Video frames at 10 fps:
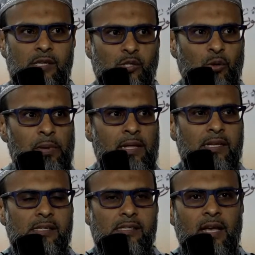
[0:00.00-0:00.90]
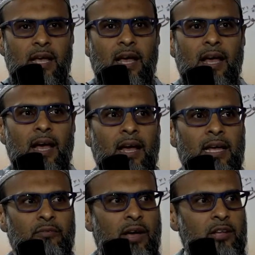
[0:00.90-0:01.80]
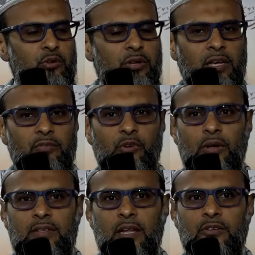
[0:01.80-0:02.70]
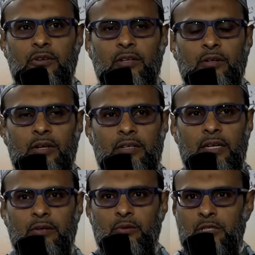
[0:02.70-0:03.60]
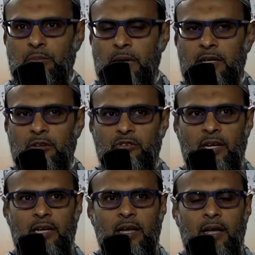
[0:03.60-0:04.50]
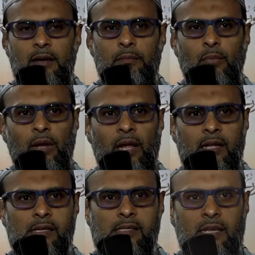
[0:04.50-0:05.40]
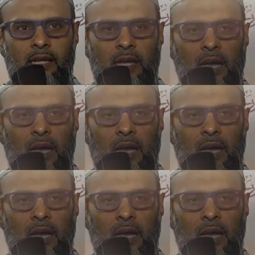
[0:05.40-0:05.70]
So please, I invite you to give your attention to our dear respected Sheikh, Maulana Siddiq